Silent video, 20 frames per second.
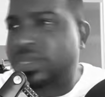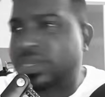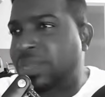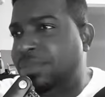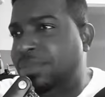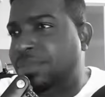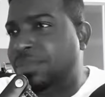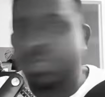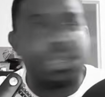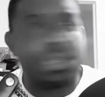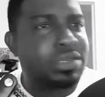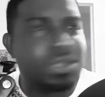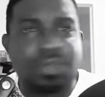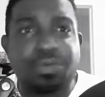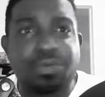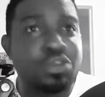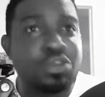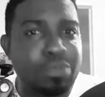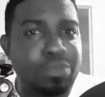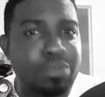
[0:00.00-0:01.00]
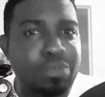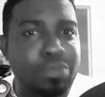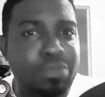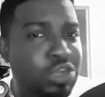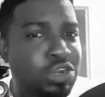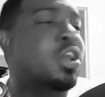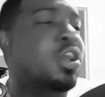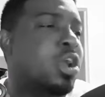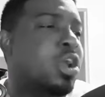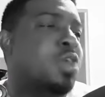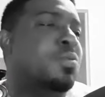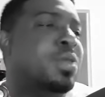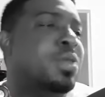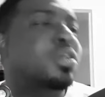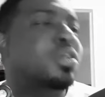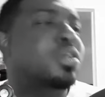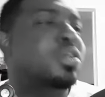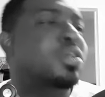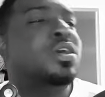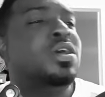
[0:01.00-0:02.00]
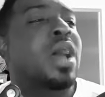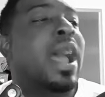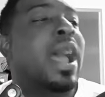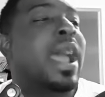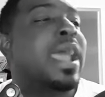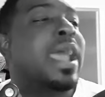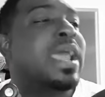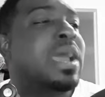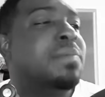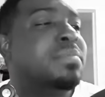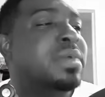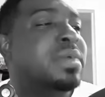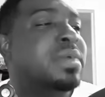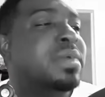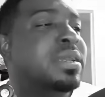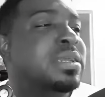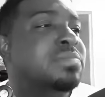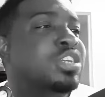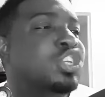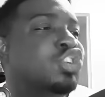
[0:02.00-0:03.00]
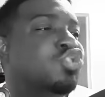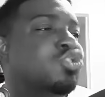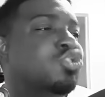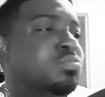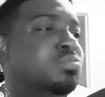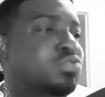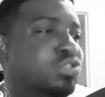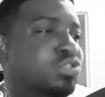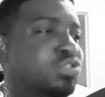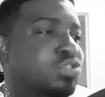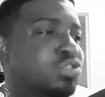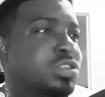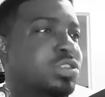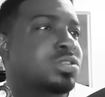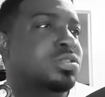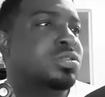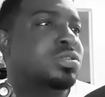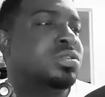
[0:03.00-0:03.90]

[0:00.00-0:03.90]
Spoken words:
Yes, we good. Okay, we good. I am gonna be tributing